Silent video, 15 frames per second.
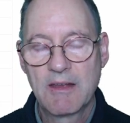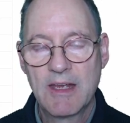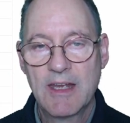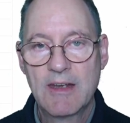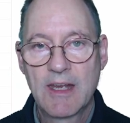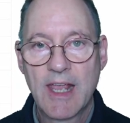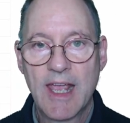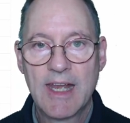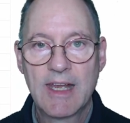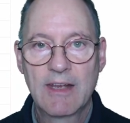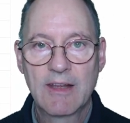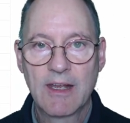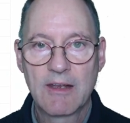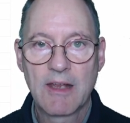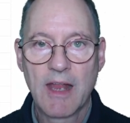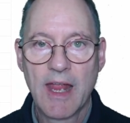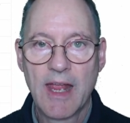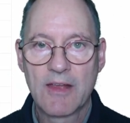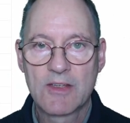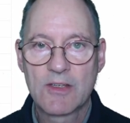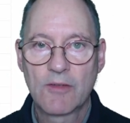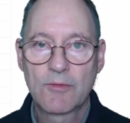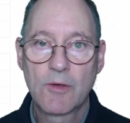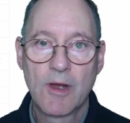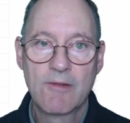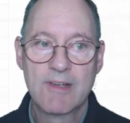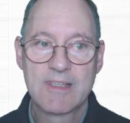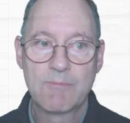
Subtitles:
indicating that our software is